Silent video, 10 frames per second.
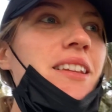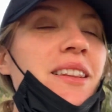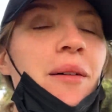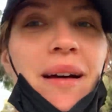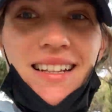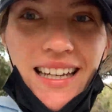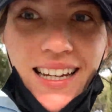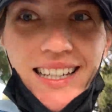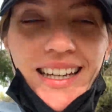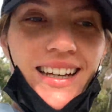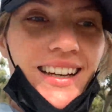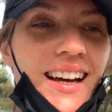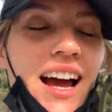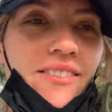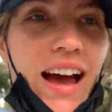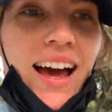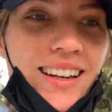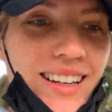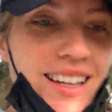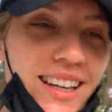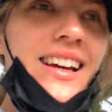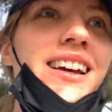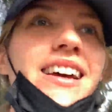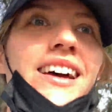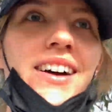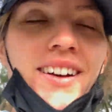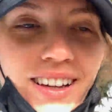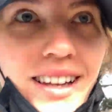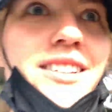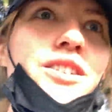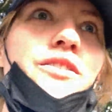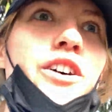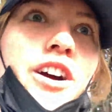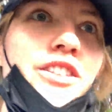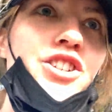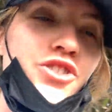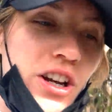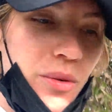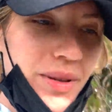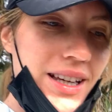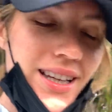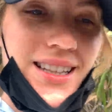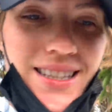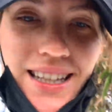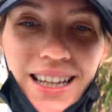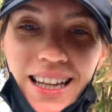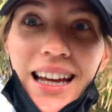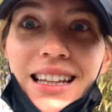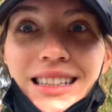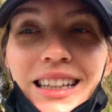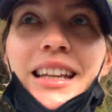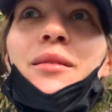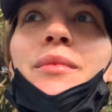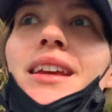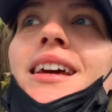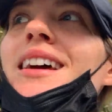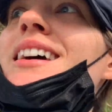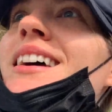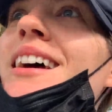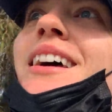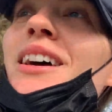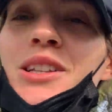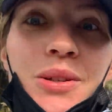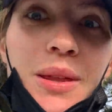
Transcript: the best idea I've had so far on this trail because it's leading me to the